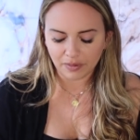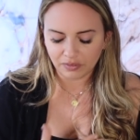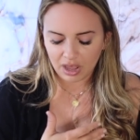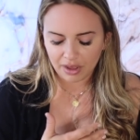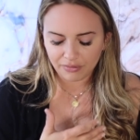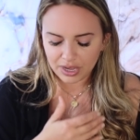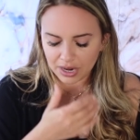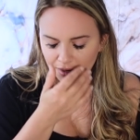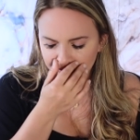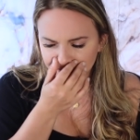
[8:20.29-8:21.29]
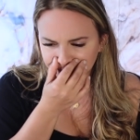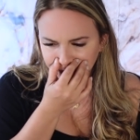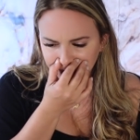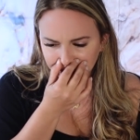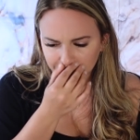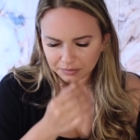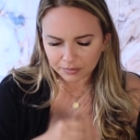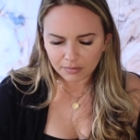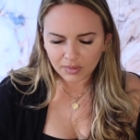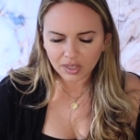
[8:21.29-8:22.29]
of love here,
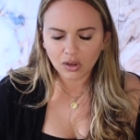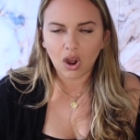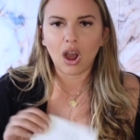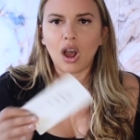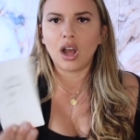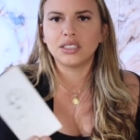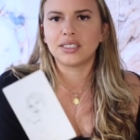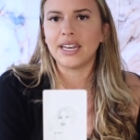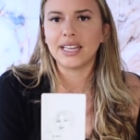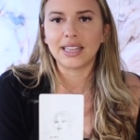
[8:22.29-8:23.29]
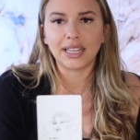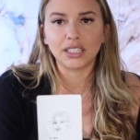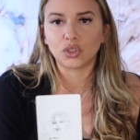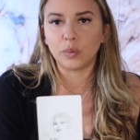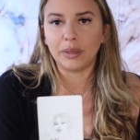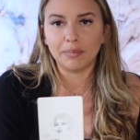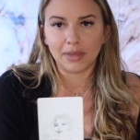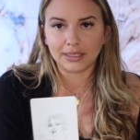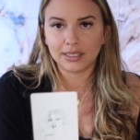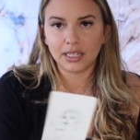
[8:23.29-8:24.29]
uh, sending like a sweet
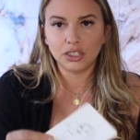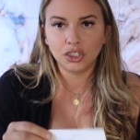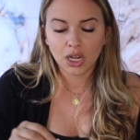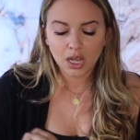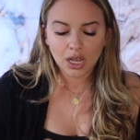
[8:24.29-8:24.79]
message.